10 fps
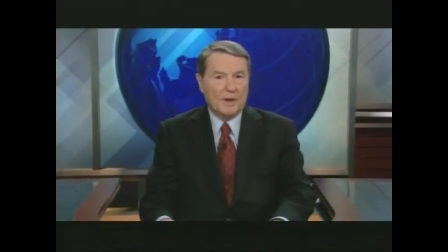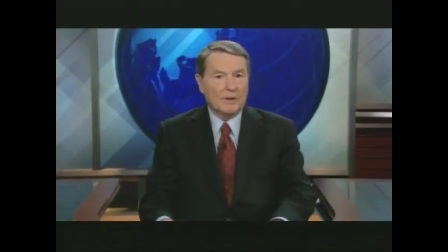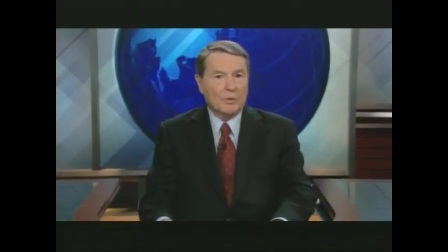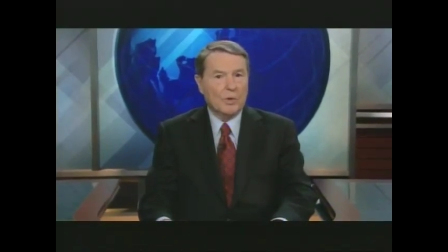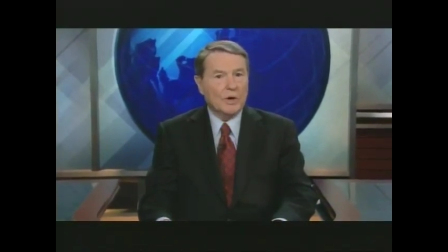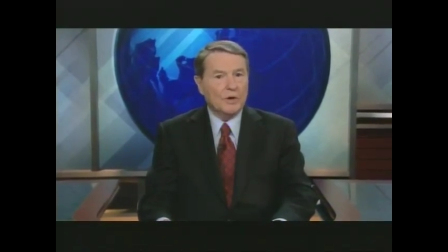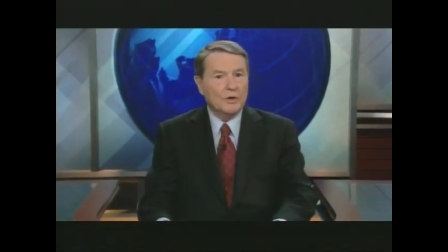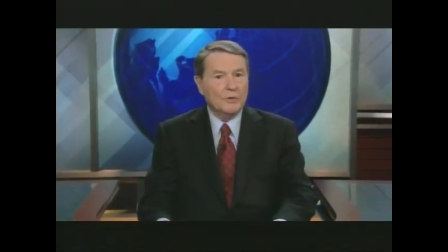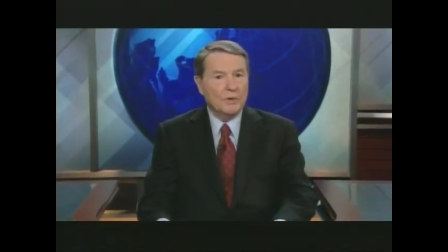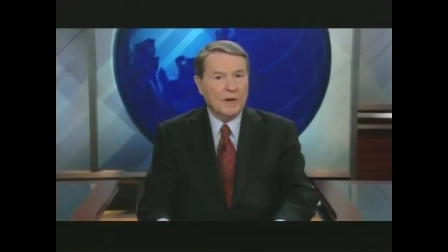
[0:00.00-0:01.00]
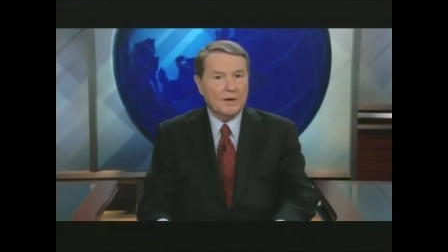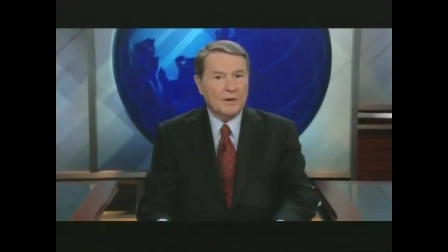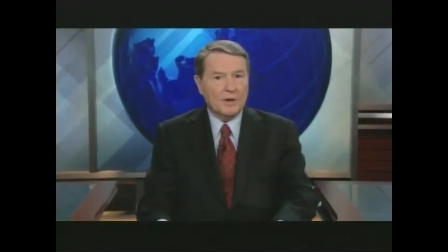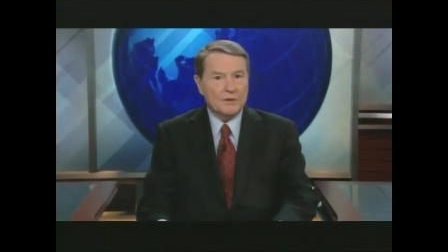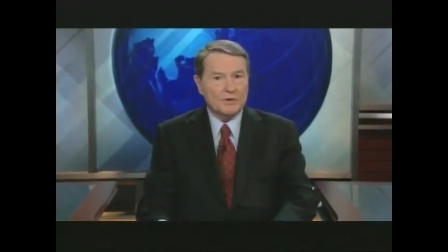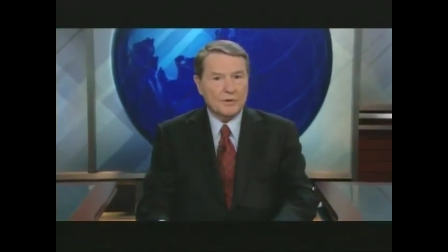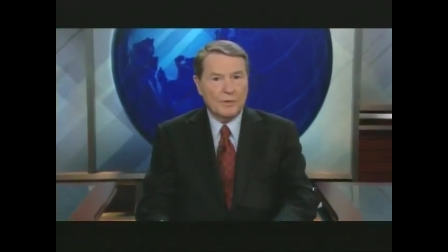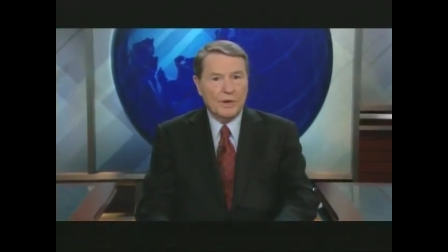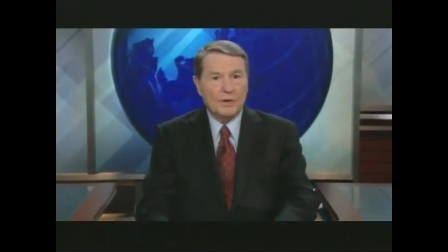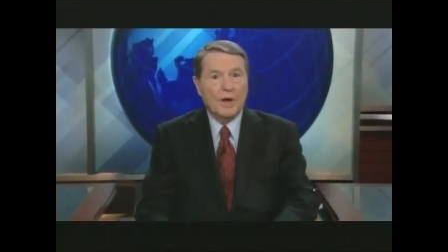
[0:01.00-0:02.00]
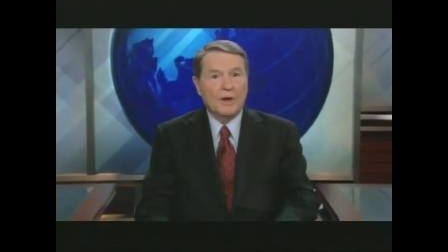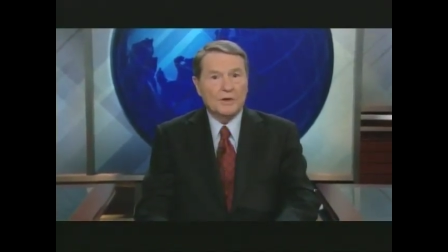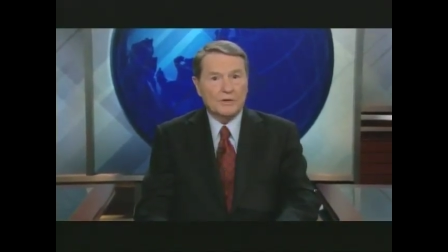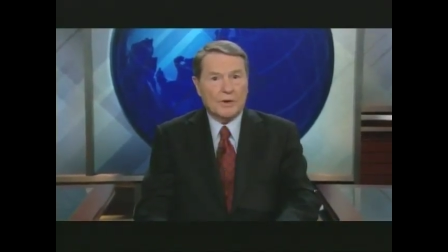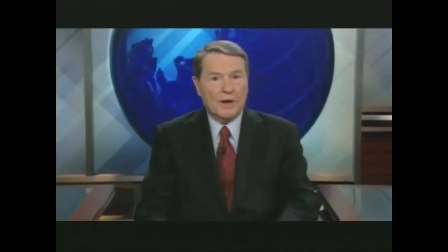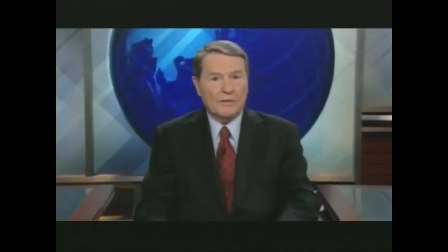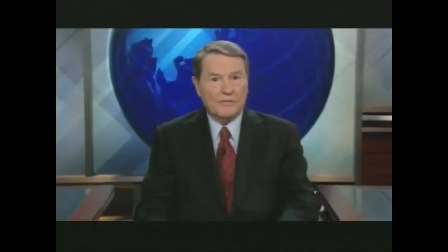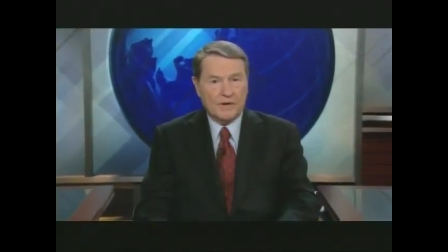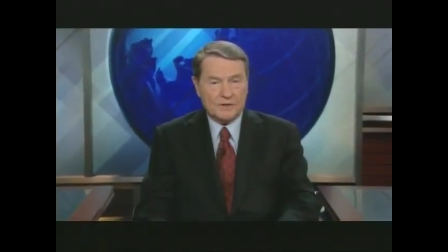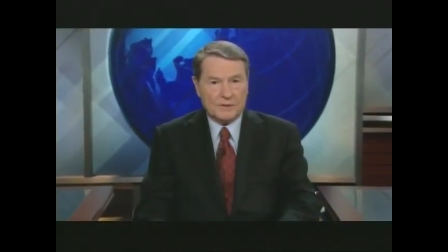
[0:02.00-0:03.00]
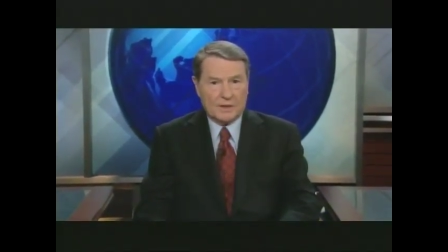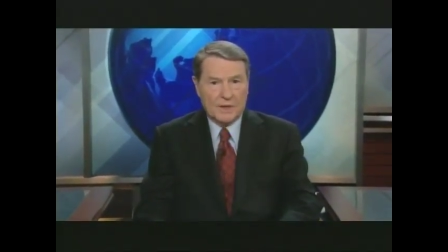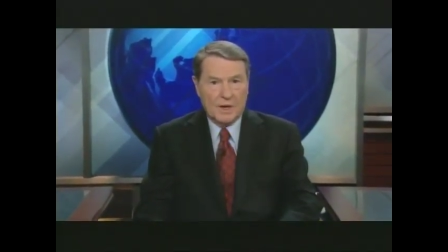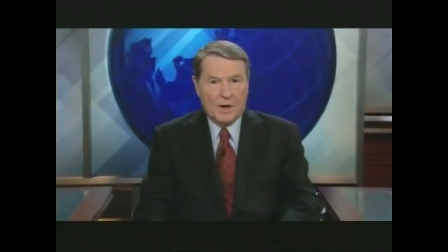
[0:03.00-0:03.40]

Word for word: and the work a new leader is doing to try to fix it.